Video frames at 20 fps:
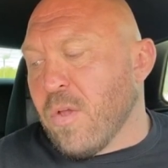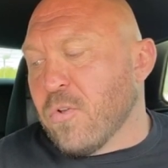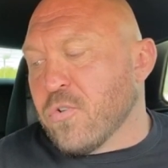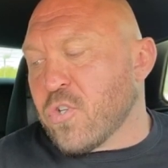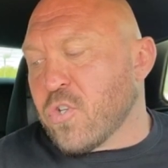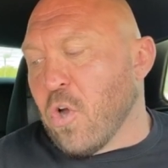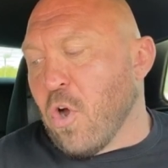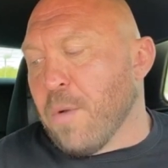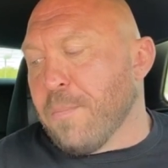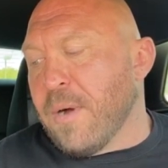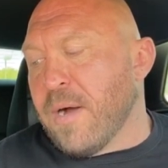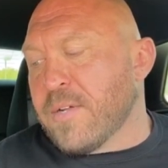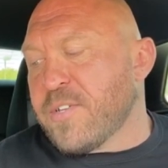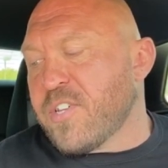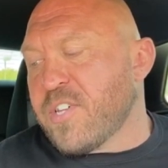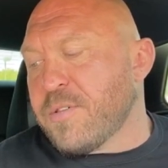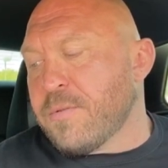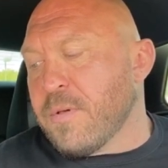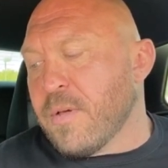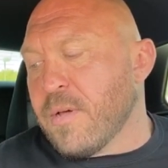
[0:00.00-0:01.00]

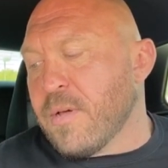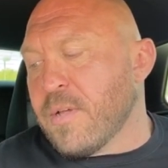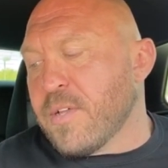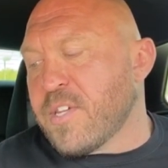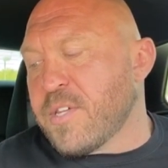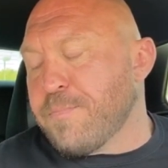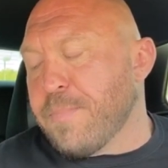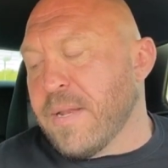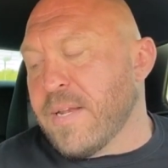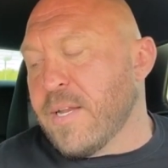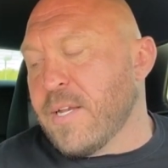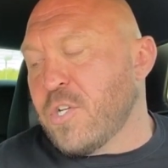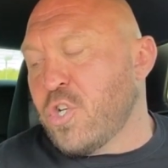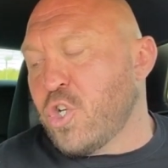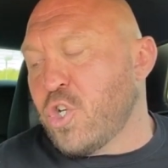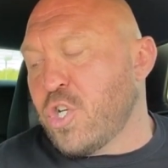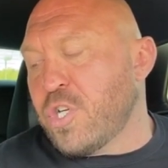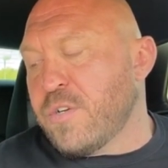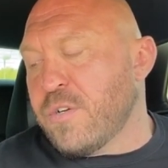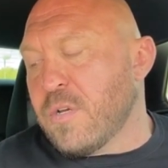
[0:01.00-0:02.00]
Starbucks
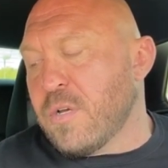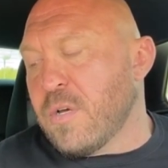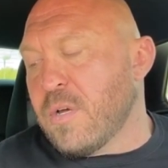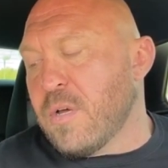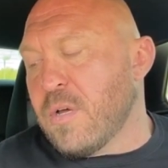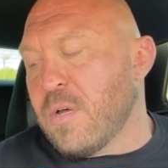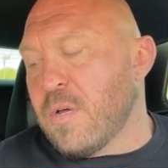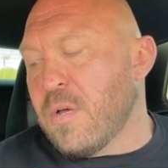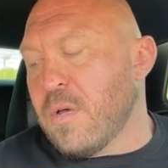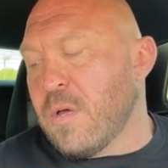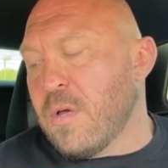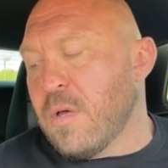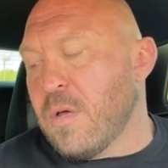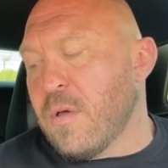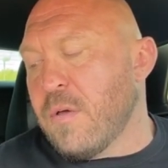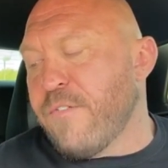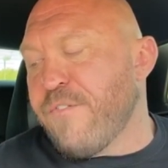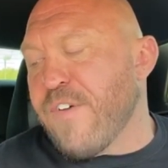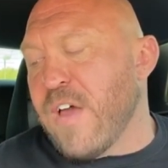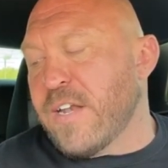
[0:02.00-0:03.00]
spinach
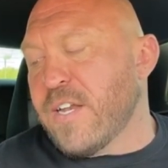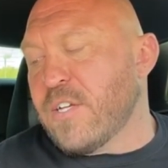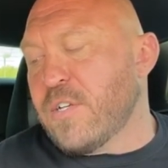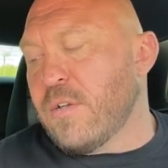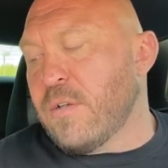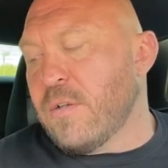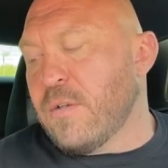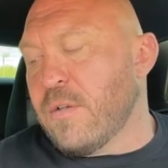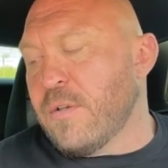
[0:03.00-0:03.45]
feta